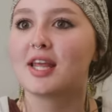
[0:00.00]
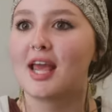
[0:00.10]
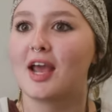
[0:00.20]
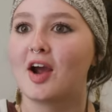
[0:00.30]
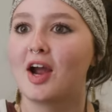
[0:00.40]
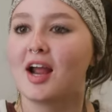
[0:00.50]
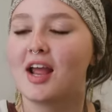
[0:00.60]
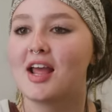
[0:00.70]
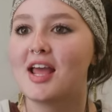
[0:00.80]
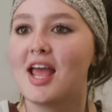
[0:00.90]
care
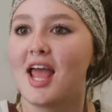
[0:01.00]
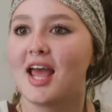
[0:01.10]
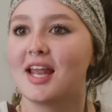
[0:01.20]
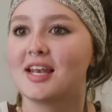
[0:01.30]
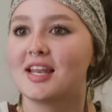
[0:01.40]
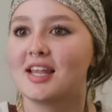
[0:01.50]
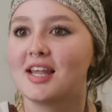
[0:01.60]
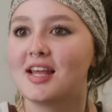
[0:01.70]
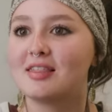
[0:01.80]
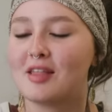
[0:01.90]
and
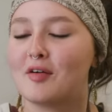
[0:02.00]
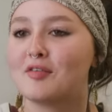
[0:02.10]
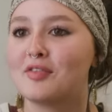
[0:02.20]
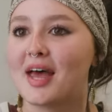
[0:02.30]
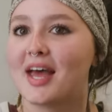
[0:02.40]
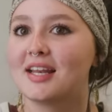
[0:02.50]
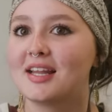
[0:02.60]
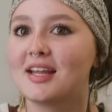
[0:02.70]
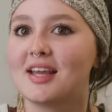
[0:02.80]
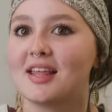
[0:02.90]
love that
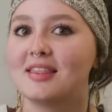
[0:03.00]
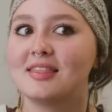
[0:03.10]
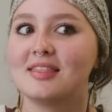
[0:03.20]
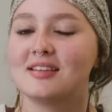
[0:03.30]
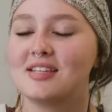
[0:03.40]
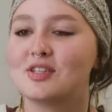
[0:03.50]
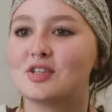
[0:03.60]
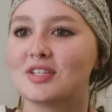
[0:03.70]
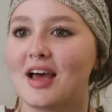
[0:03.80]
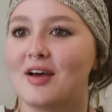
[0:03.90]
the
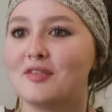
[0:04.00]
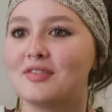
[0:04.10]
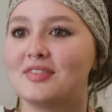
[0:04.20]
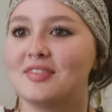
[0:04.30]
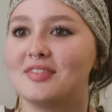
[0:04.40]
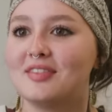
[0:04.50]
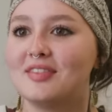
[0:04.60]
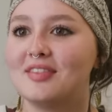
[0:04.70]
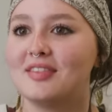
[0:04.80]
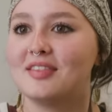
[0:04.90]
teachers have
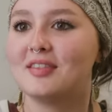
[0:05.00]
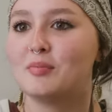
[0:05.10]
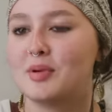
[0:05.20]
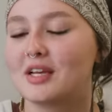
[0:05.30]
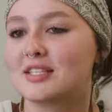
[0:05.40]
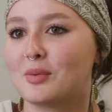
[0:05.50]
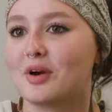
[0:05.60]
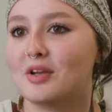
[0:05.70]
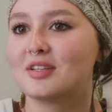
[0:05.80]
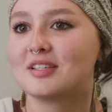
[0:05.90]
because they
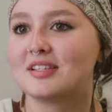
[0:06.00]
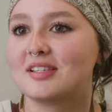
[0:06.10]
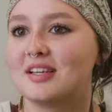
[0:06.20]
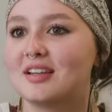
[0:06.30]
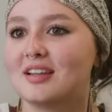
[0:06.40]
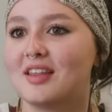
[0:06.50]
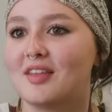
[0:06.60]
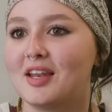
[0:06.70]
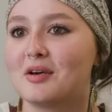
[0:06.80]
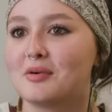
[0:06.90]
want you to succeed and
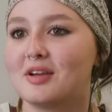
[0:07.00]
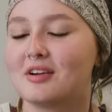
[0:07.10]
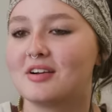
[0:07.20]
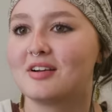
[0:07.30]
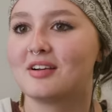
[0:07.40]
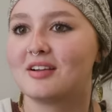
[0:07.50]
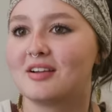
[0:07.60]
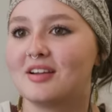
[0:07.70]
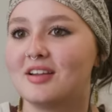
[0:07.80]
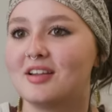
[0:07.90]
they know your
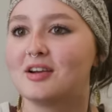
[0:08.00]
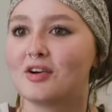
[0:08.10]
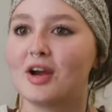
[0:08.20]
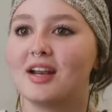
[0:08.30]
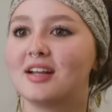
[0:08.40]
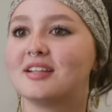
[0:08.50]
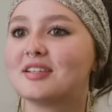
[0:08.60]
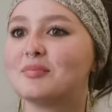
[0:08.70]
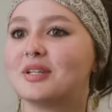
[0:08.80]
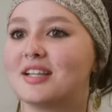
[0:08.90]
your greatness
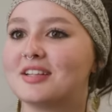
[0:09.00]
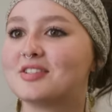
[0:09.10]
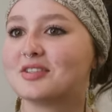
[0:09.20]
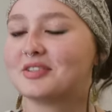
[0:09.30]
and potential.